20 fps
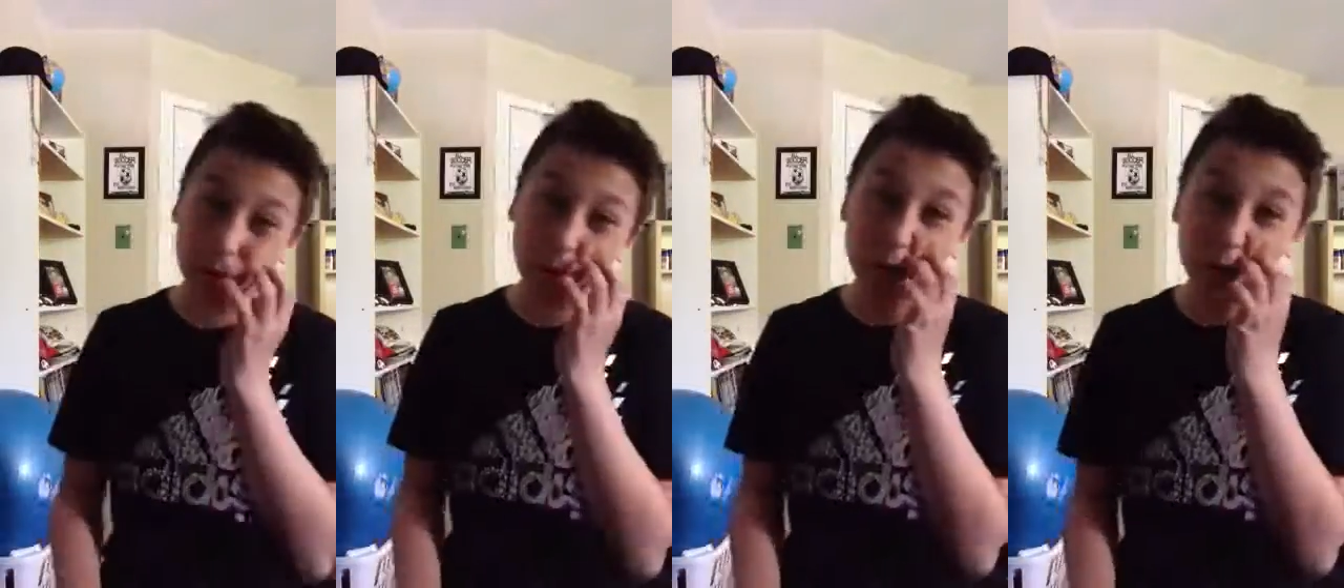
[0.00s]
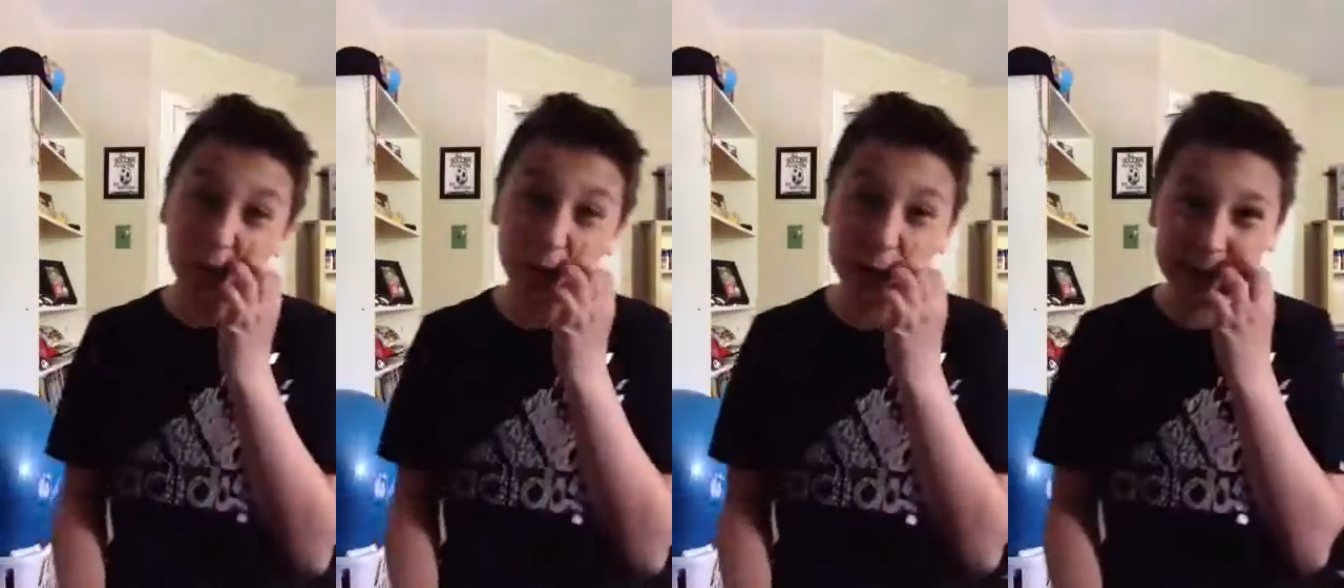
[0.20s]

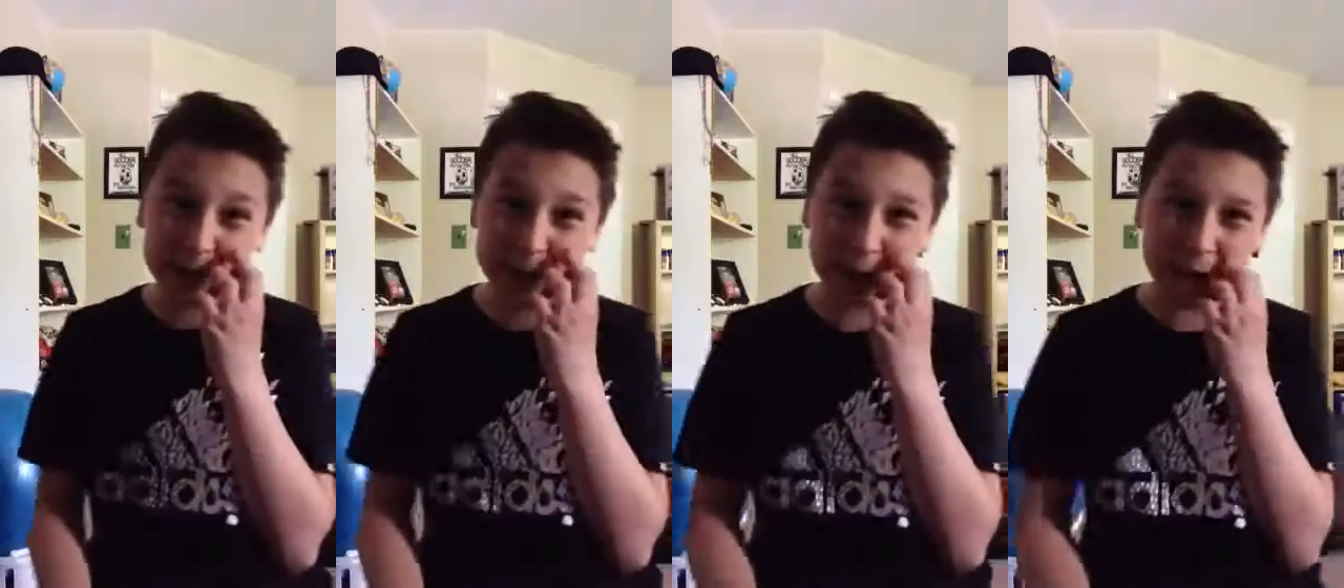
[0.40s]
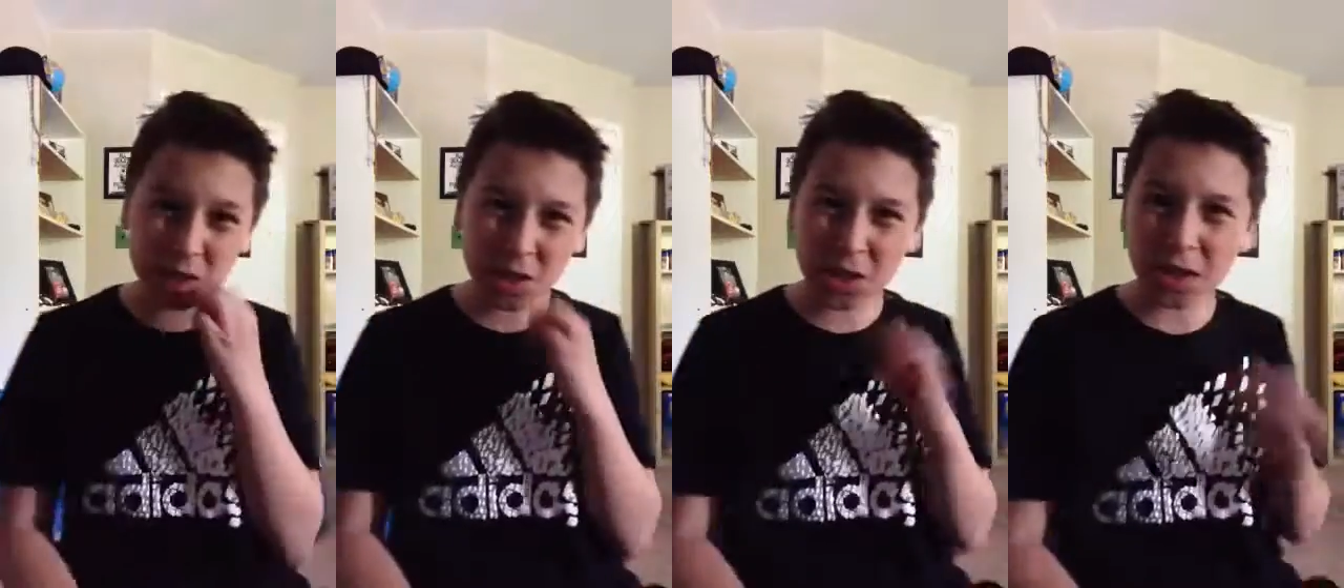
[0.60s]
hopefully
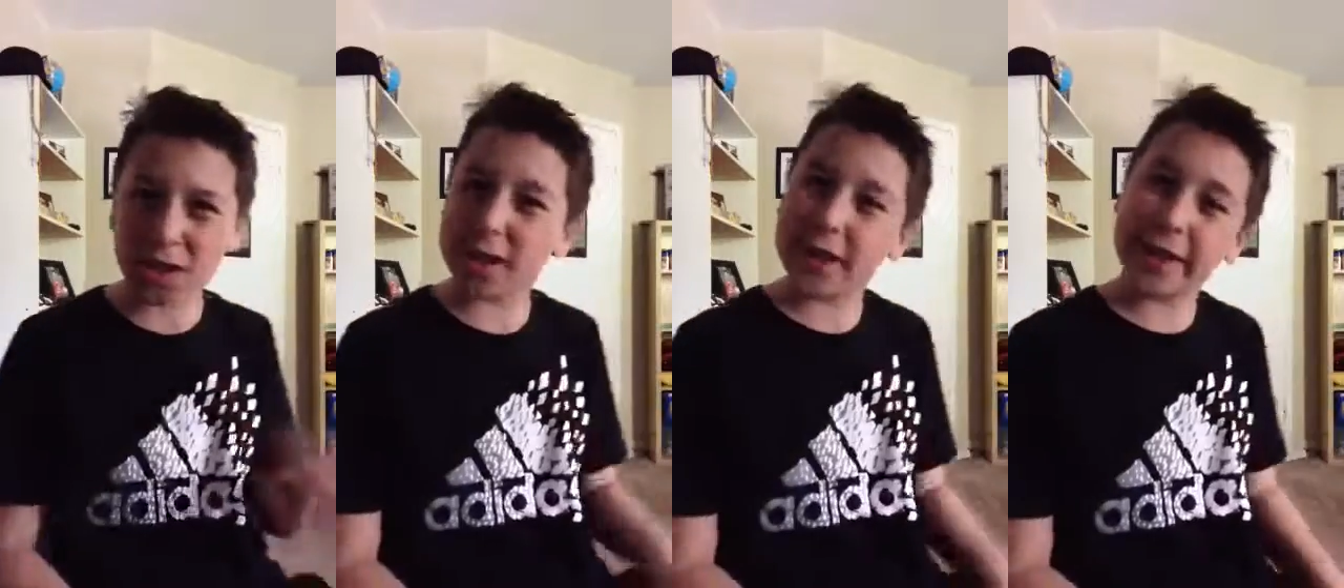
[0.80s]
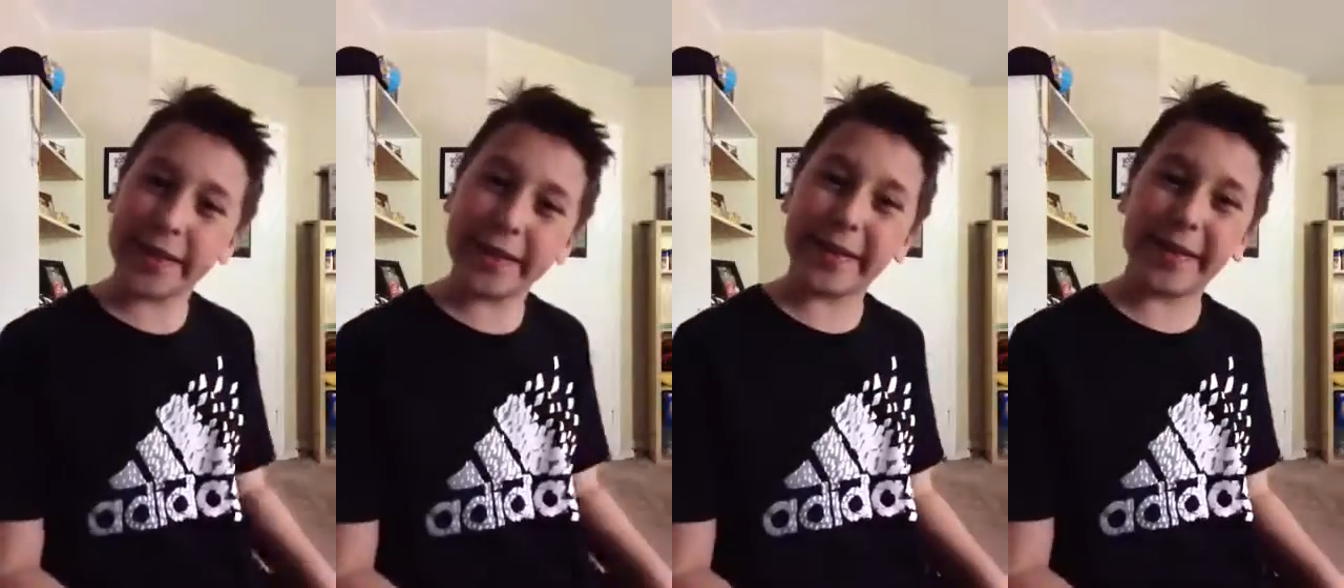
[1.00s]
answer
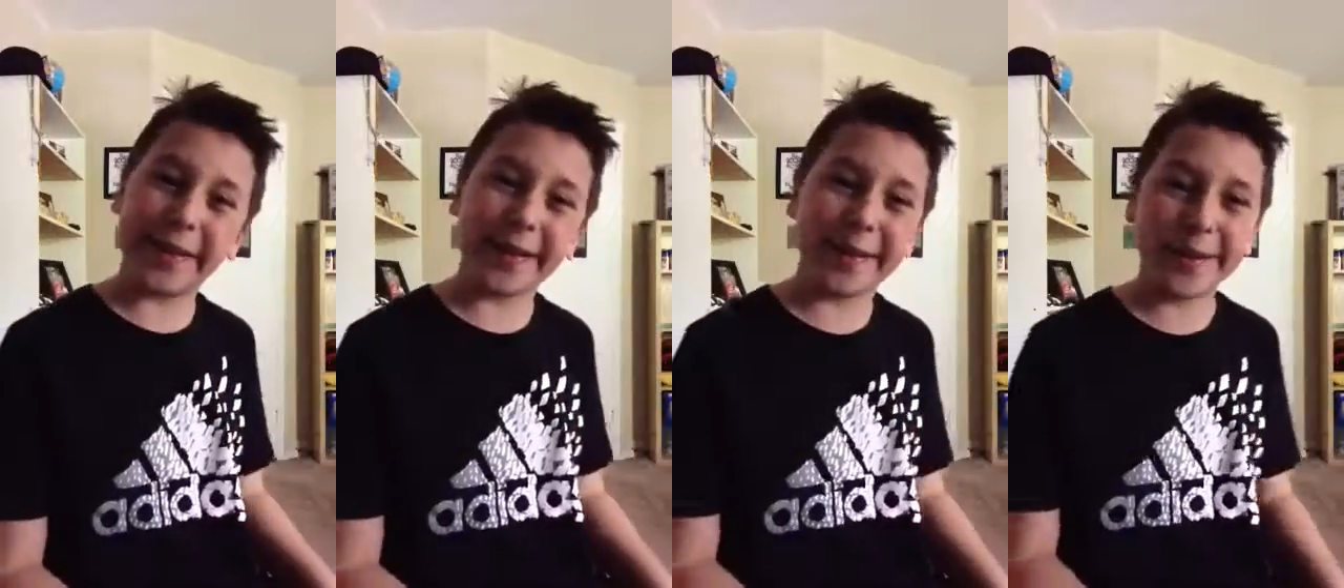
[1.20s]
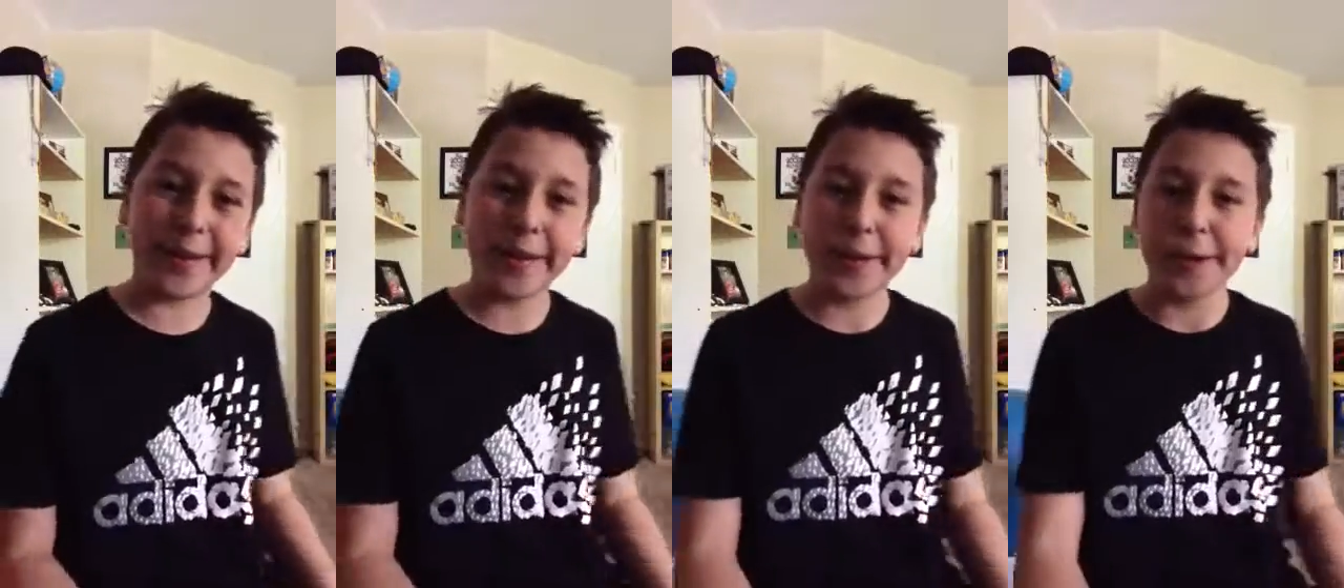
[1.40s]
it
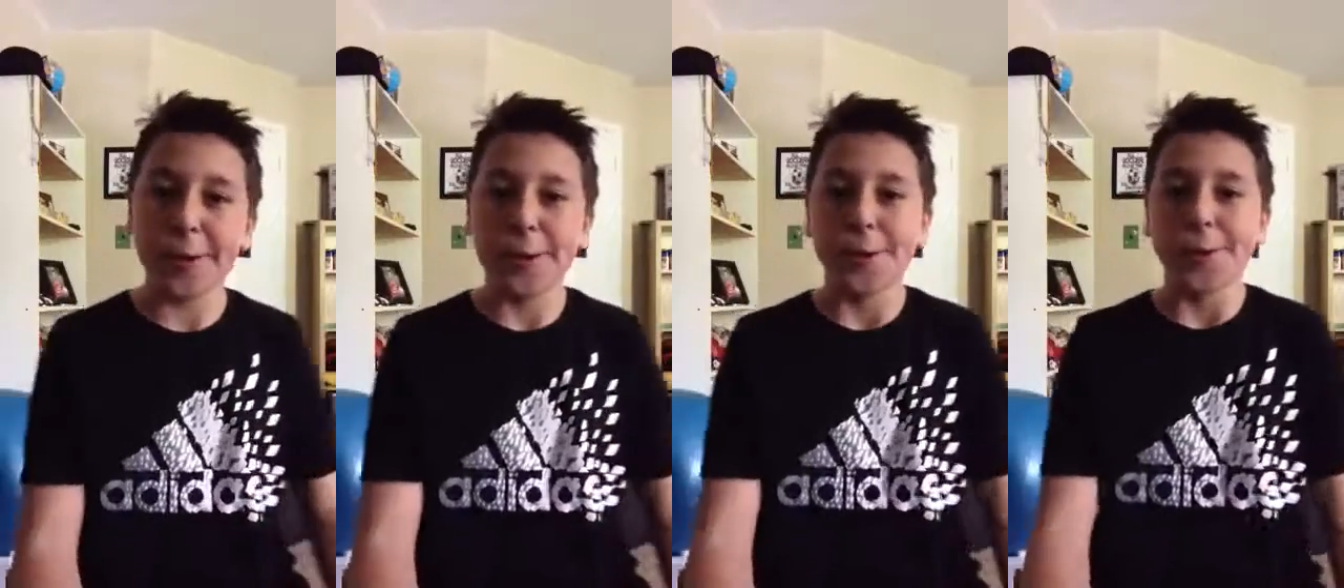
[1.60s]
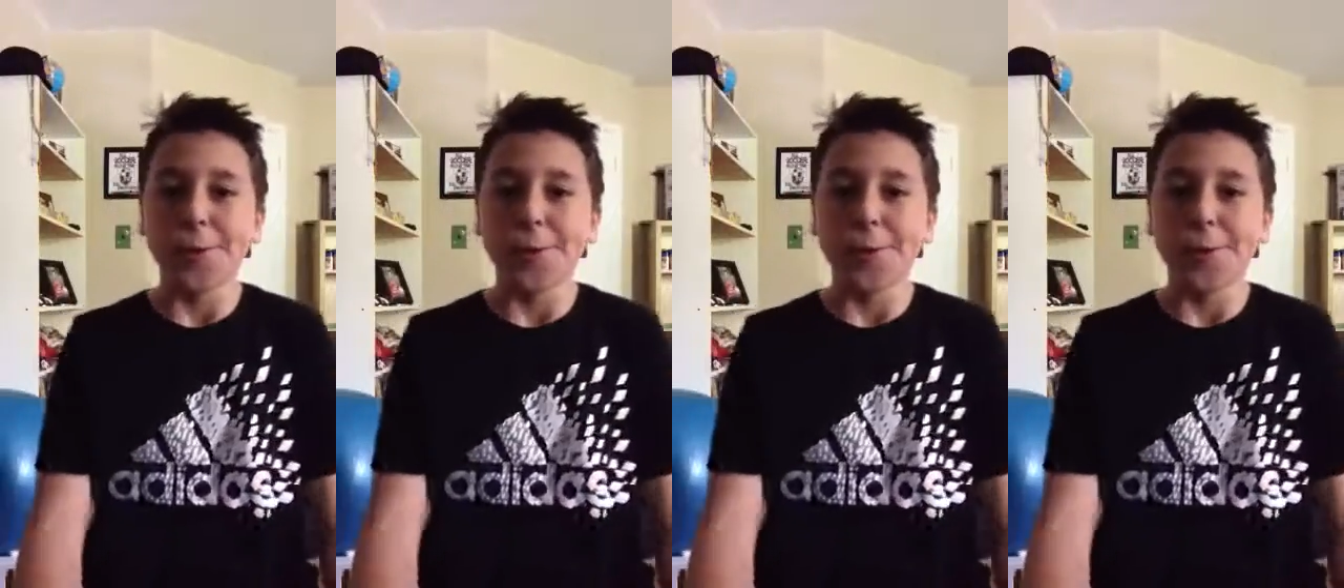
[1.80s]
in